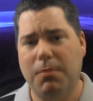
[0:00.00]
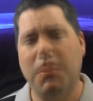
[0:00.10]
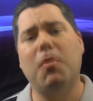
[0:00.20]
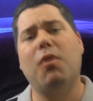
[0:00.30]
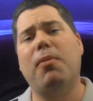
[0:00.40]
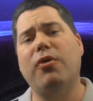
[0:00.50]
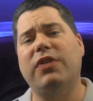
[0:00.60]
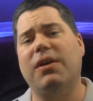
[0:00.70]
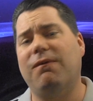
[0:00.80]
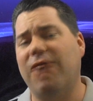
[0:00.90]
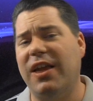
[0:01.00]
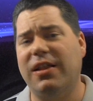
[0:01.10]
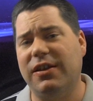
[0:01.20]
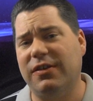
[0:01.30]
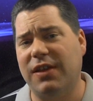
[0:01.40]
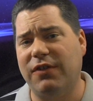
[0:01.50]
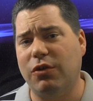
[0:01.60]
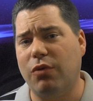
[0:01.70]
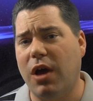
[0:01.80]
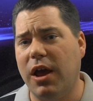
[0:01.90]
People are posting a fake list left
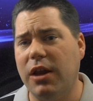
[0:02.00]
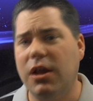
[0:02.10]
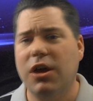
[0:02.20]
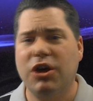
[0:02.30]
and right.